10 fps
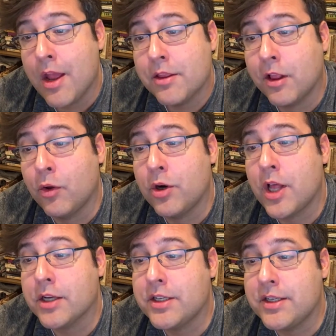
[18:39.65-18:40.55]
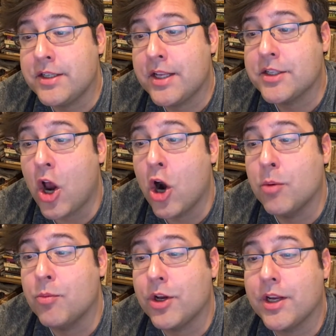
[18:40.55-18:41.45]
The Lord Octesian's
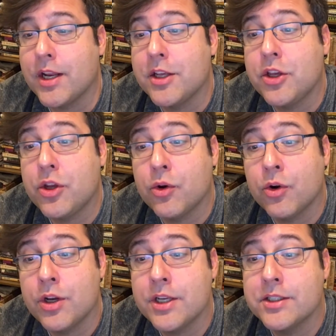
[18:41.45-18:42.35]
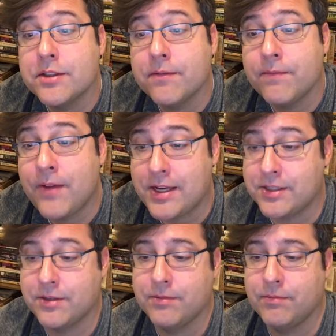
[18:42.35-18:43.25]
arm ring had a curious fate.